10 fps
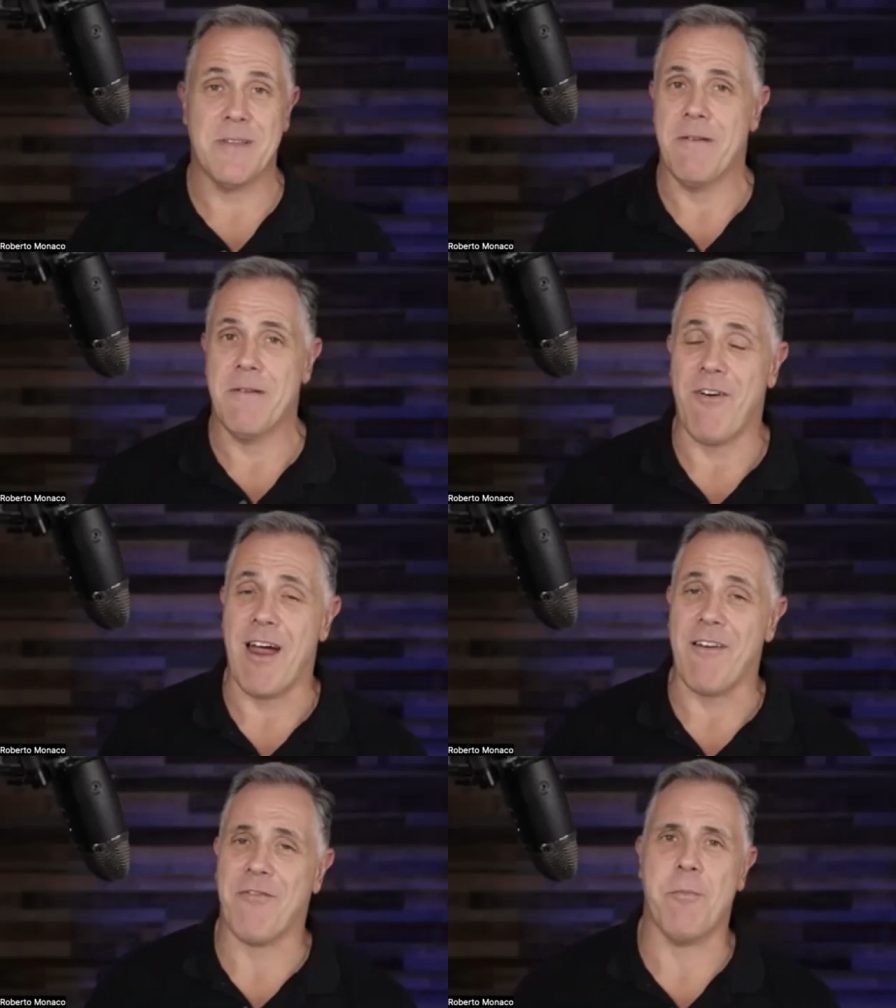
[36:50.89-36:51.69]
I
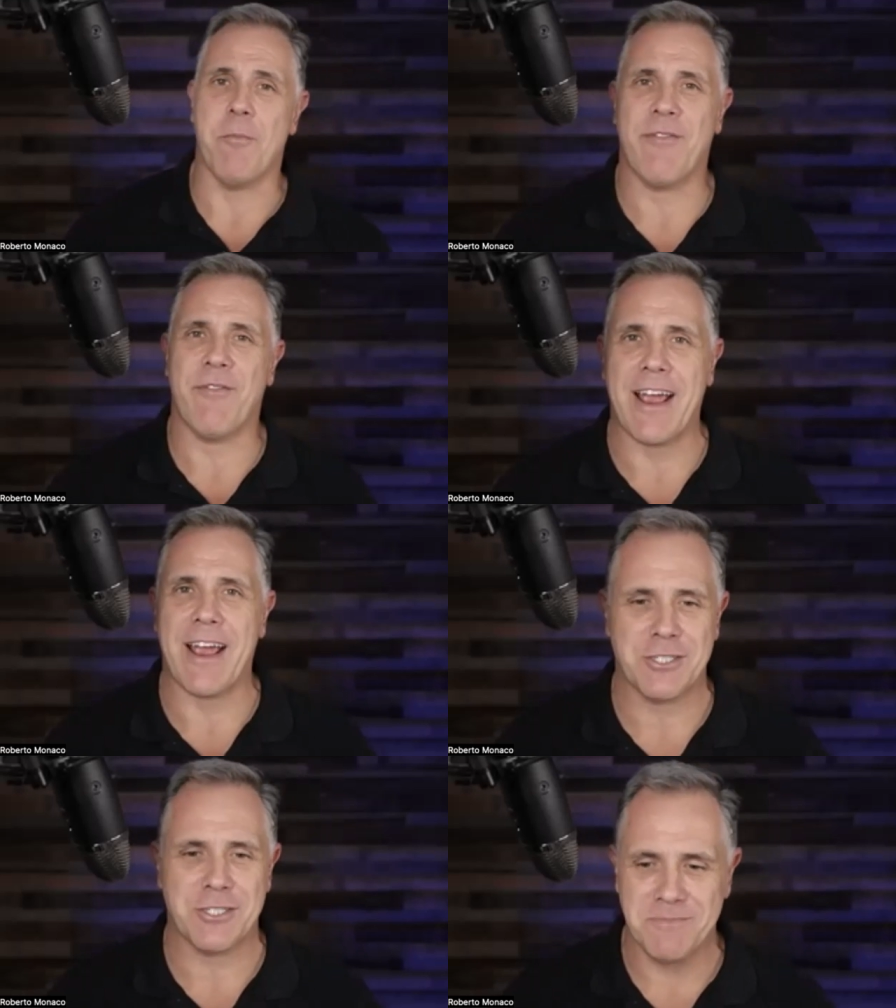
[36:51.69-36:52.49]
like that. from
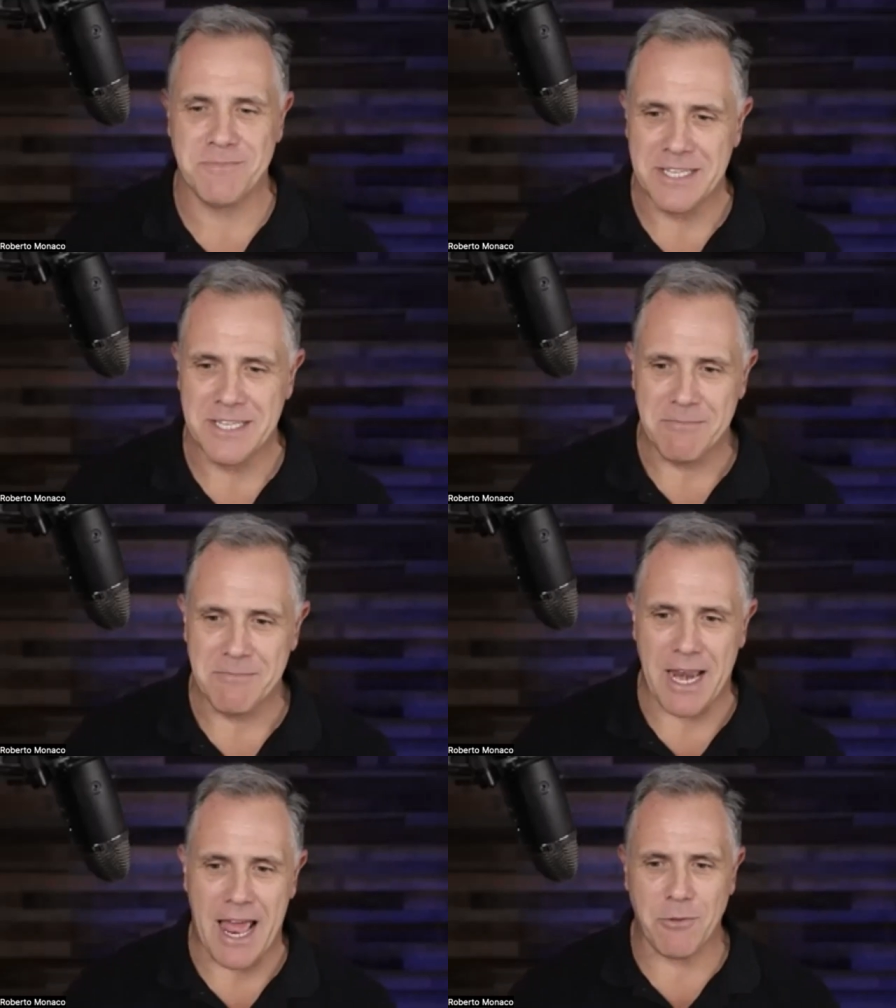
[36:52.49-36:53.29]
perfection,
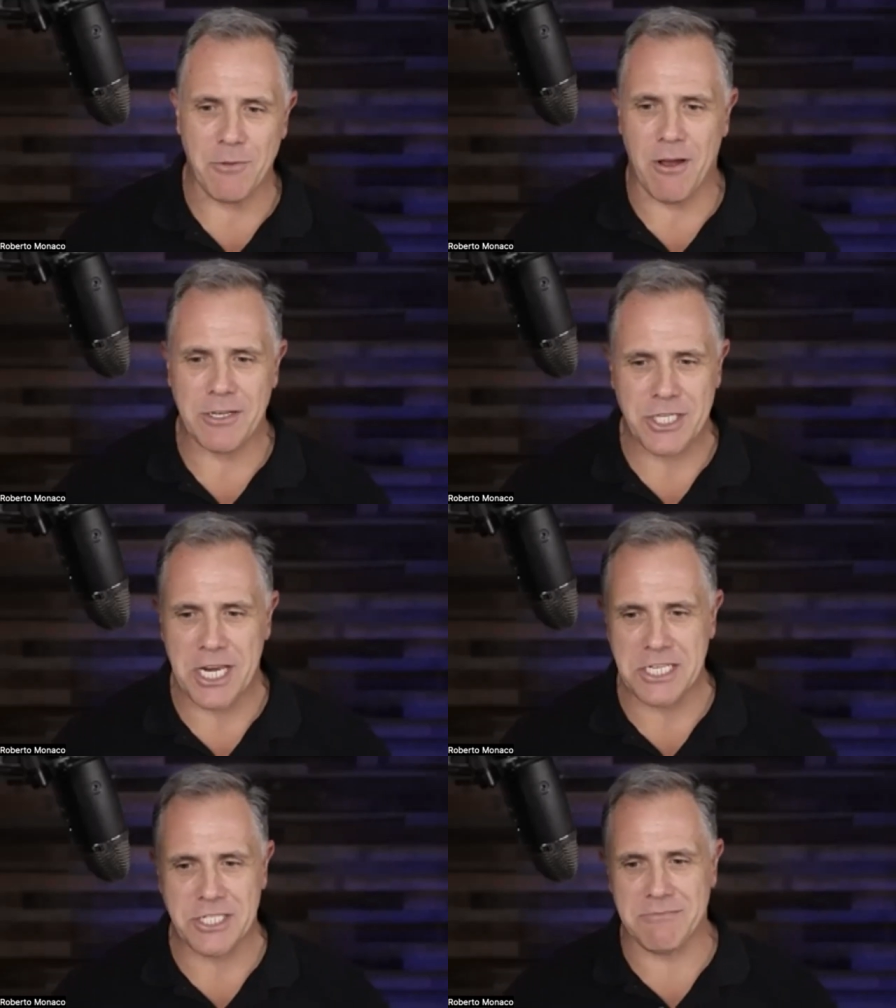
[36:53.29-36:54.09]
but I would not
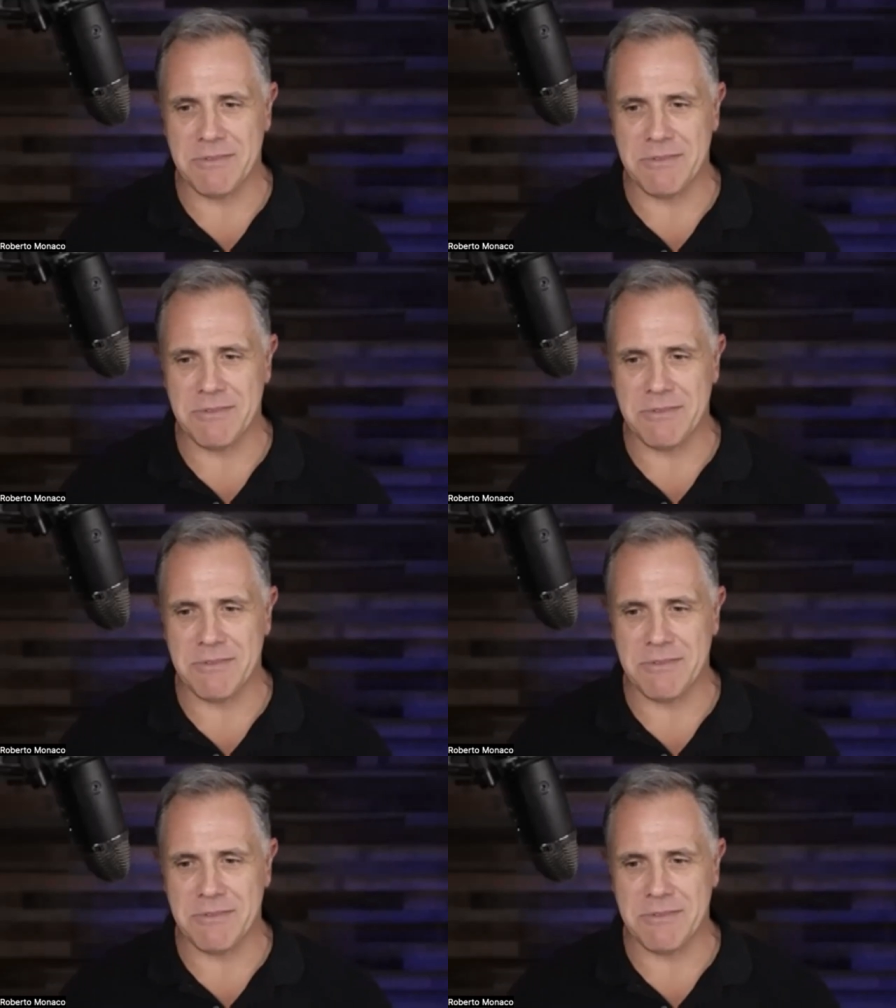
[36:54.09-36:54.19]
change it.